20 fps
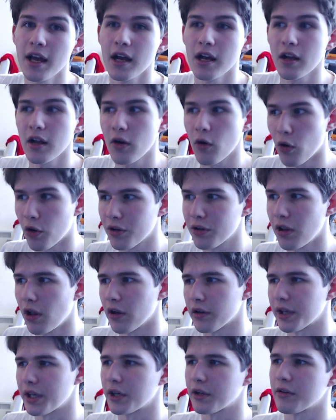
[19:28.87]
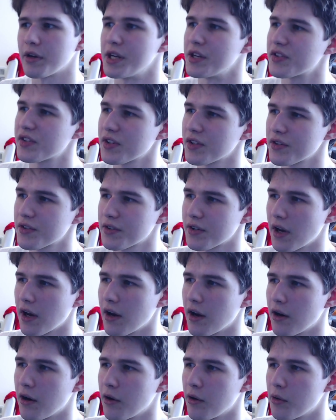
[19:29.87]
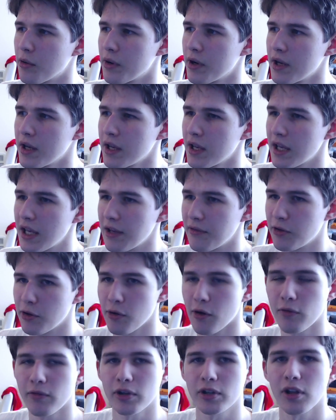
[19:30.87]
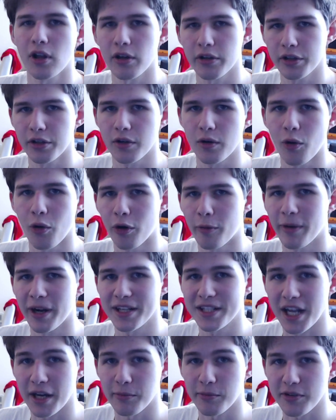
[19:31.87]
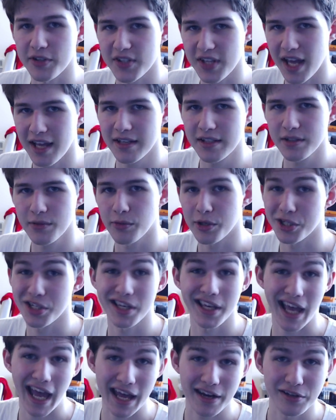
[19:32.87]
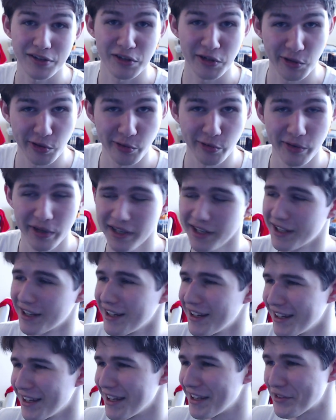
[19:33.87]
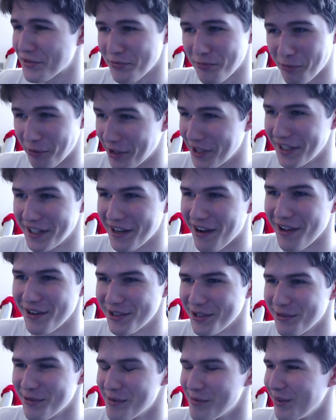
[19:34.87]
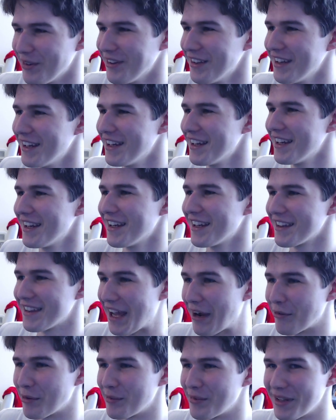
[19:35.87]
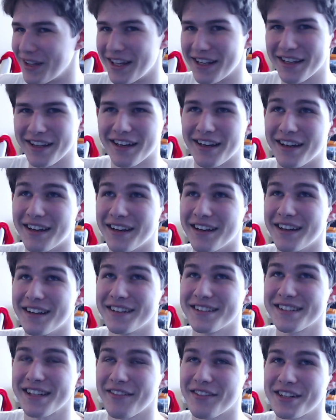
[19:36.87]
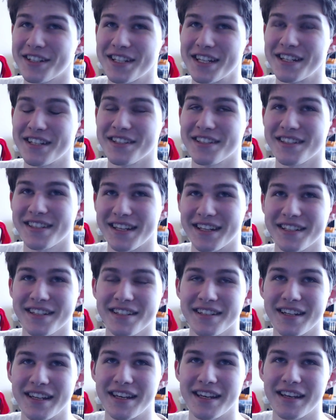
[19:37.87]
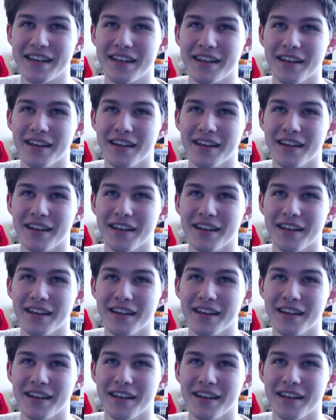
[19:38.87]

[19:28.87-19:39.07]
core clock increase. So if you overclock your core by 10%, which you can't do, it's really not doable, that would be like a 1760